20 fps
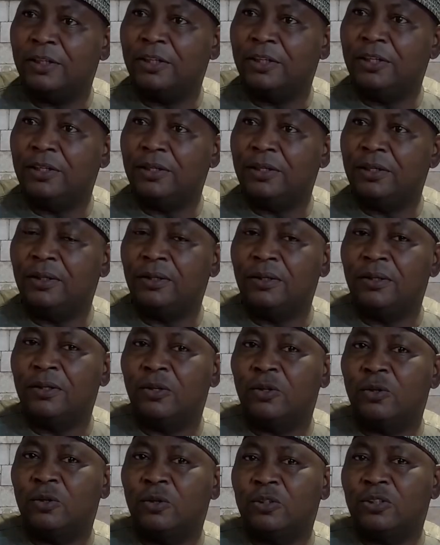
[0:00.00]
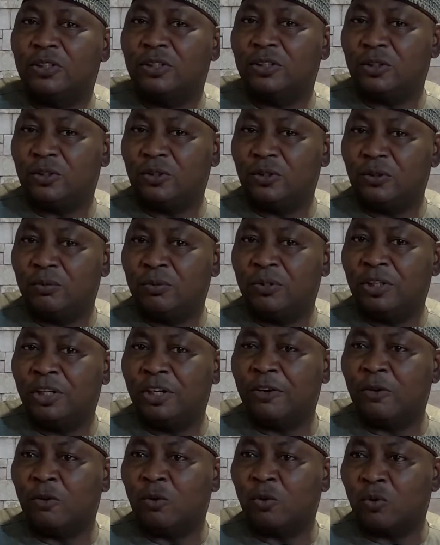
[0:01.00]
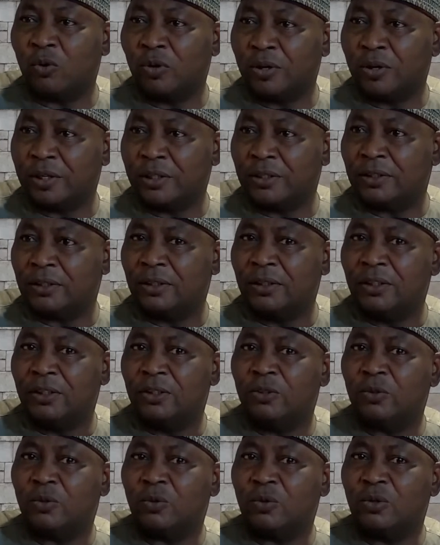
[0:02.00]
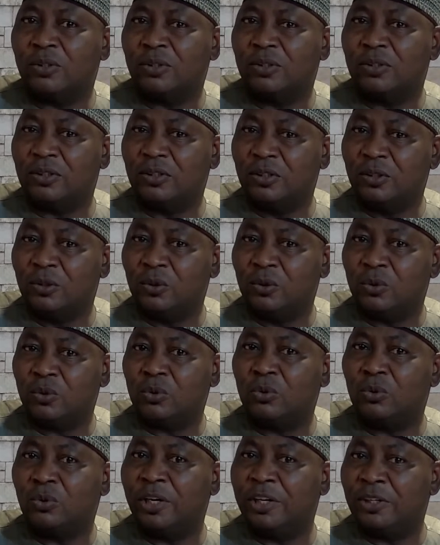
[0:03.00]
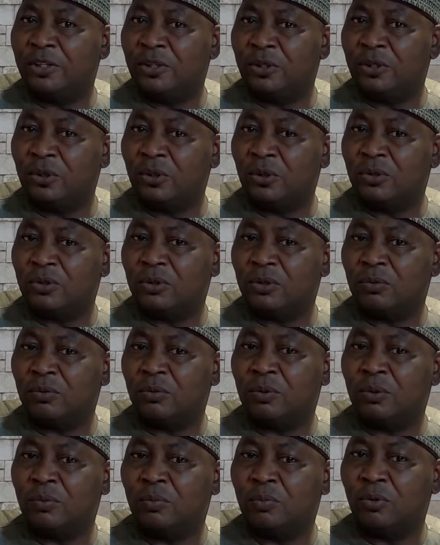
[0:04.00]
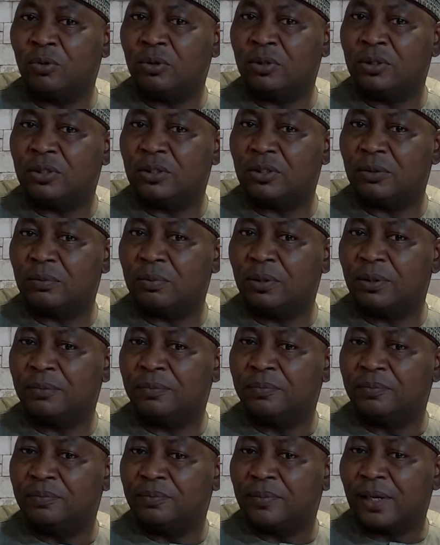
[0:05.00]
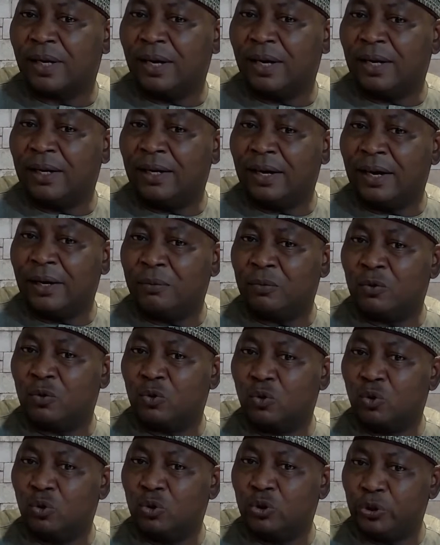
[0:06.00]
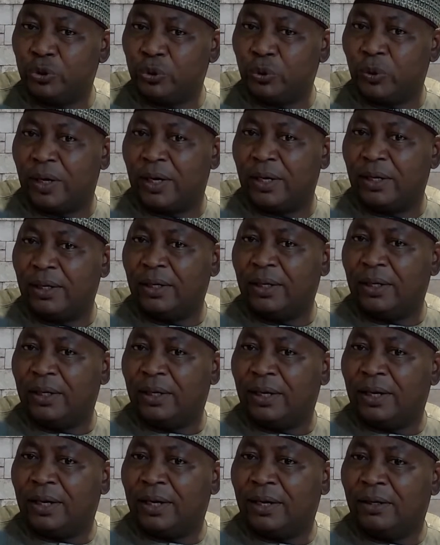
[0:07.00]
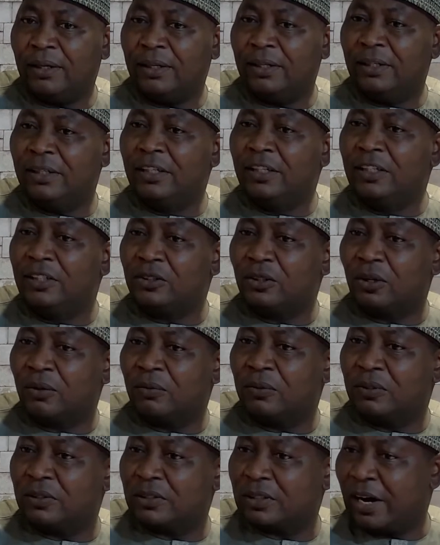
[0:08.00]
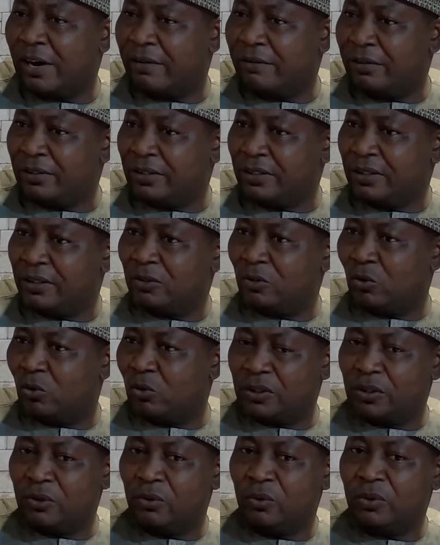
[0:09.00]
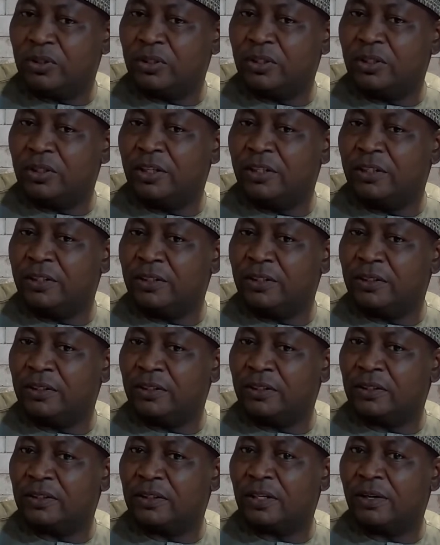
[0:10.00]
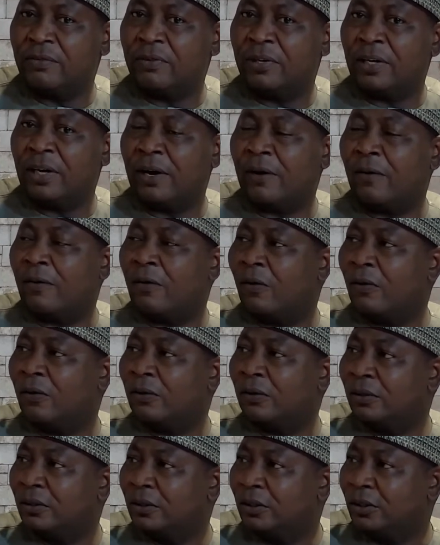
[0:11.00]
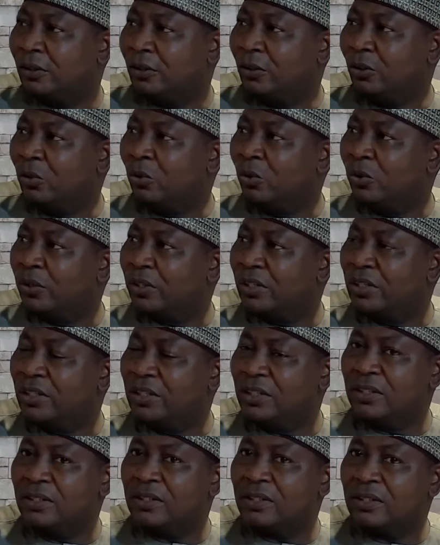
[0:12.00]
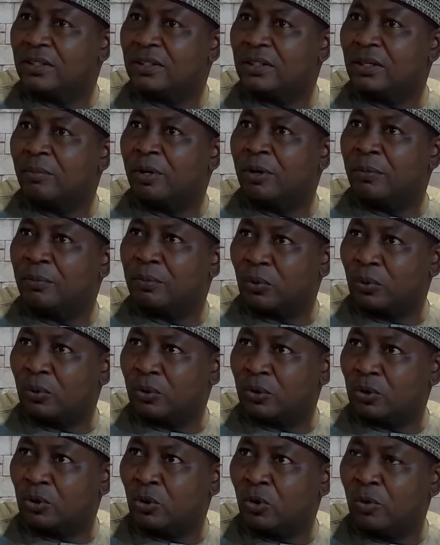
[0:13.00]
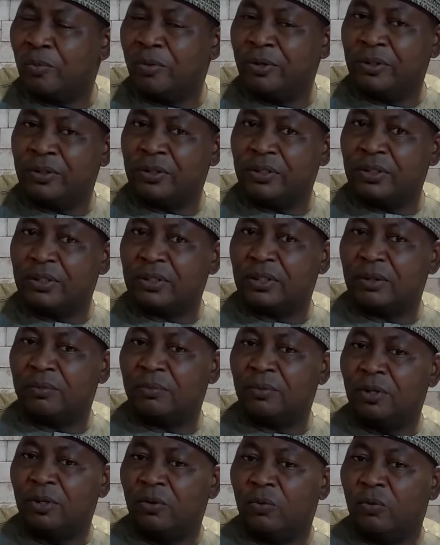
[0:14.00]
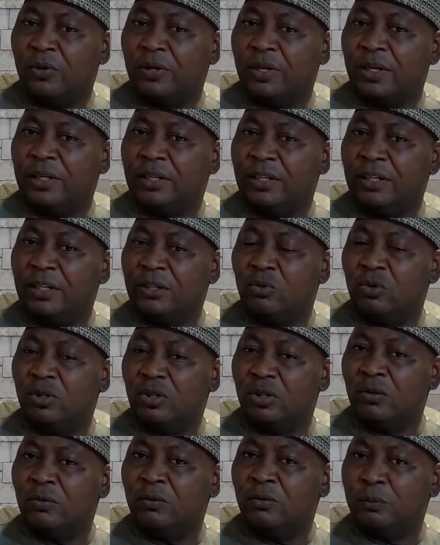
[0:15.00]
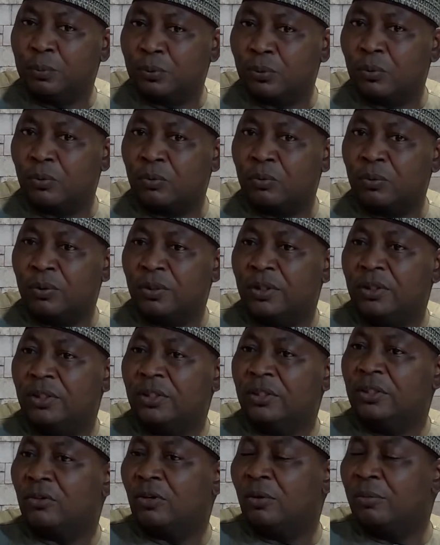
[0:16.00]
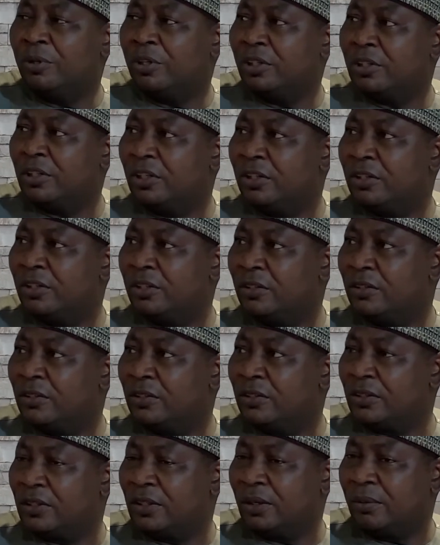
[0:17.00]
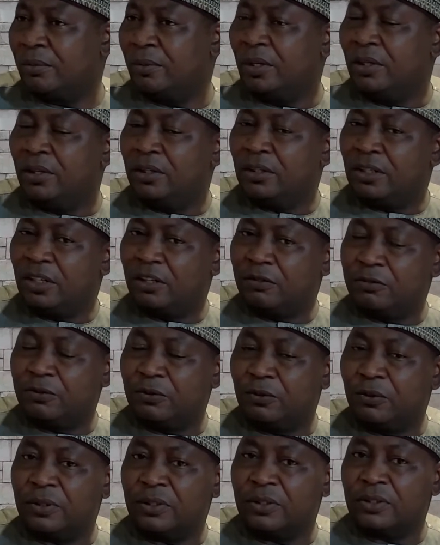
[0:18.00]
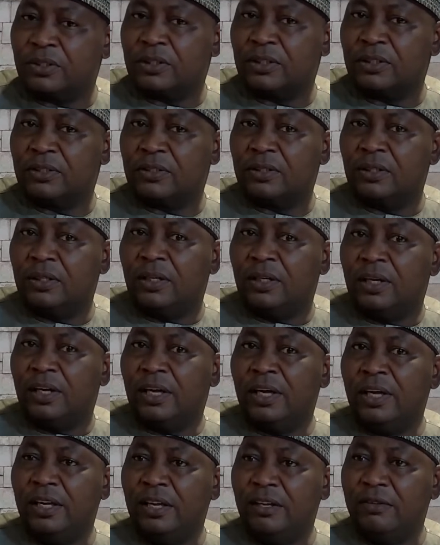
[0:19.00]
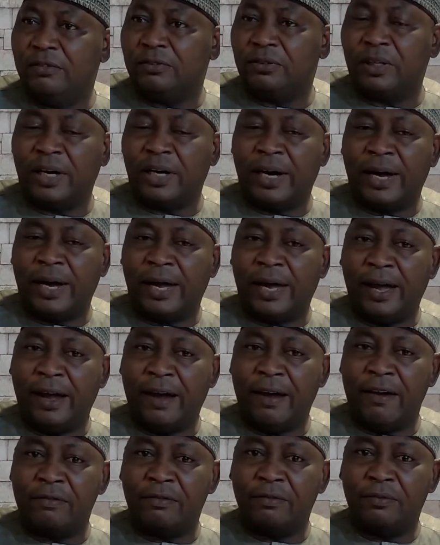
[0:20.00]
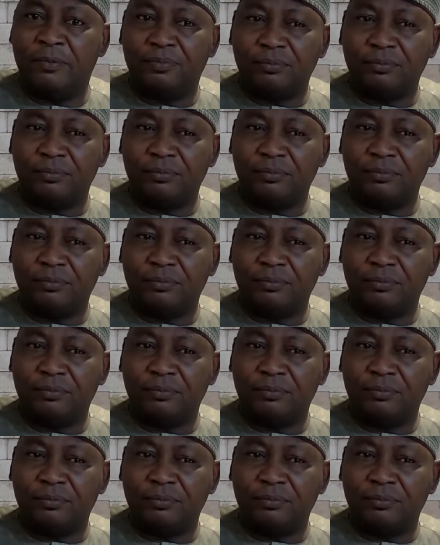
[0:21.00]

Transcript: he or she should be encouraged to continue to endure, to be more disciplined. And I'm so sure each of the services or the security agencies have their own, you know, kitting system and procurement system. What they need to improve is the communication system. Take, for instance, if I have